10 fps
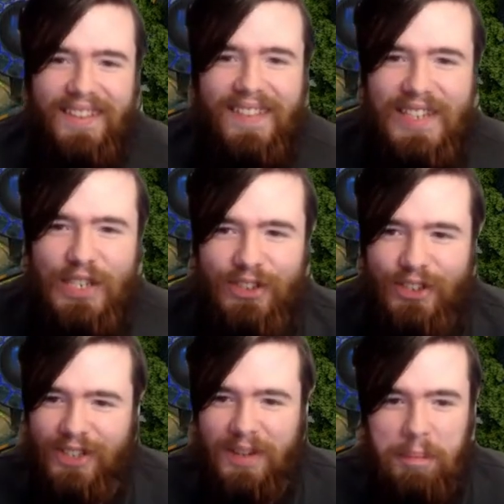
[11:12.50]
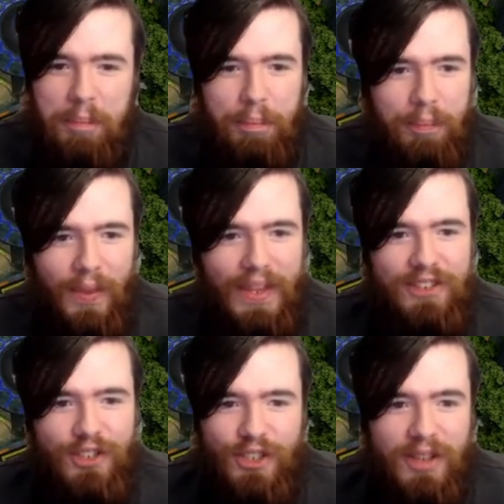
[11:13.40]
this is just a it's
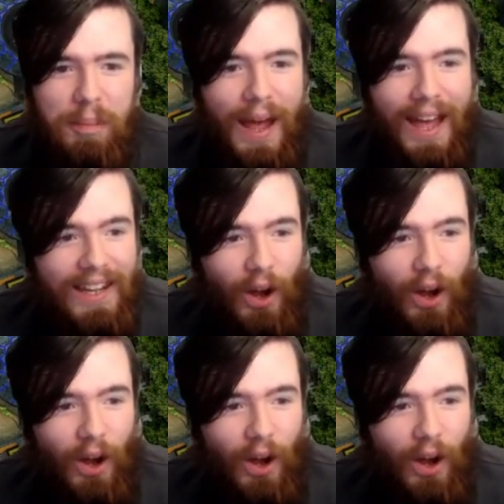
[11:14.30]
just a bad